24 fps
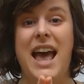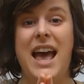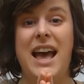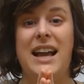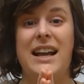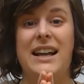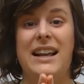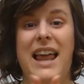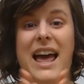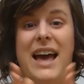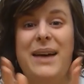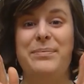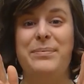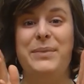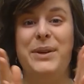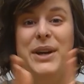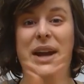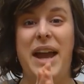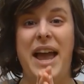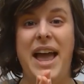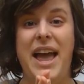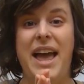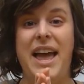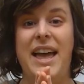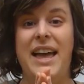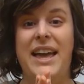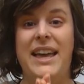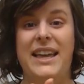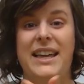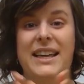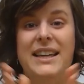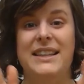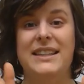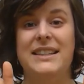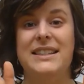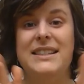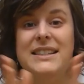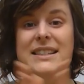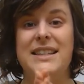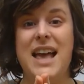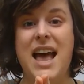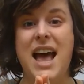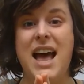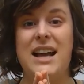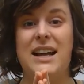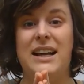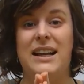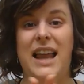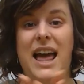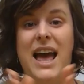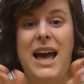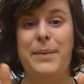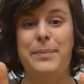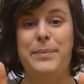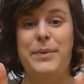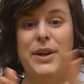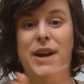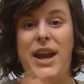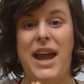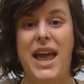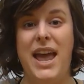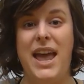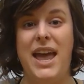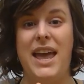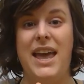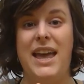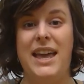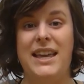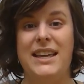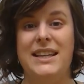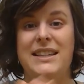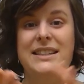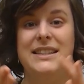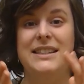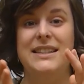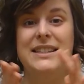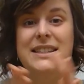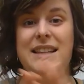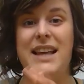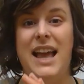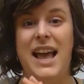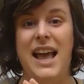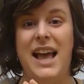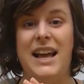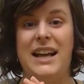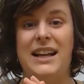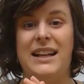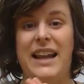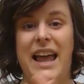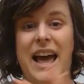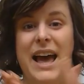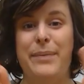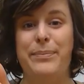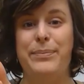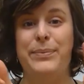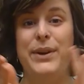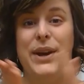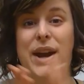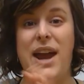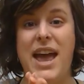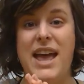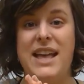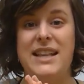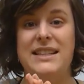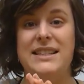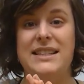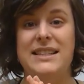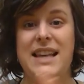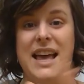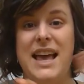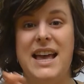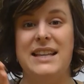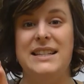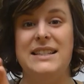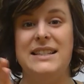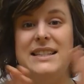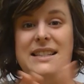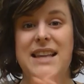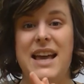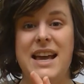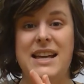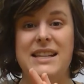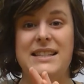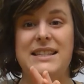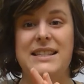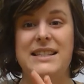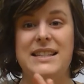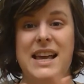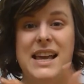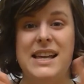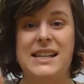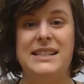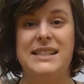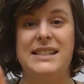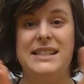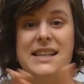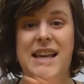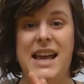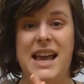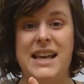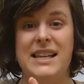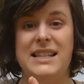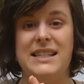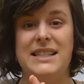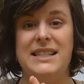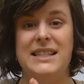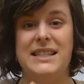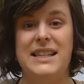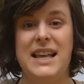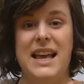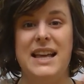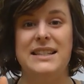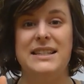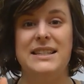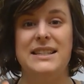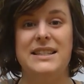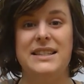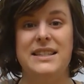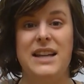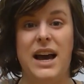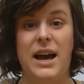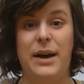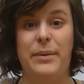Clap your hands, clap your hands. Clap your hands, hands, hands, hands, hands. Stop.